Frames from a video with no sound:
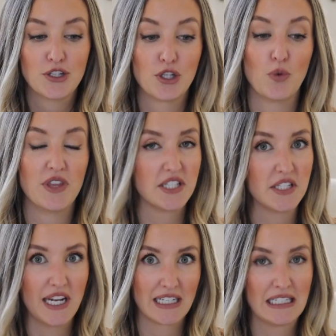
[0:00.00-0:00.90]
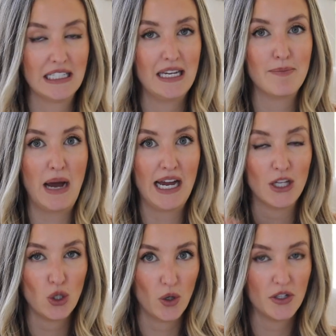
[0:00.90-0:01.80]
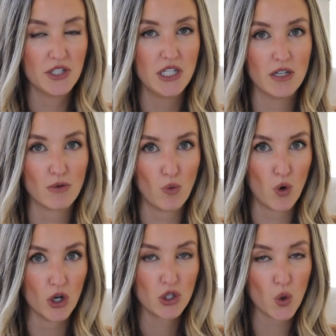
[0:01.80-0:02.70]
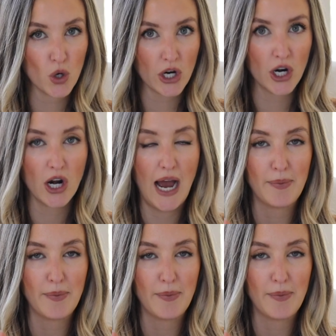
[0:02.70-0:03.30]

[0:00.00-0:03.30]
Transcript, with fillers: So this is technically my loyalty rewards order.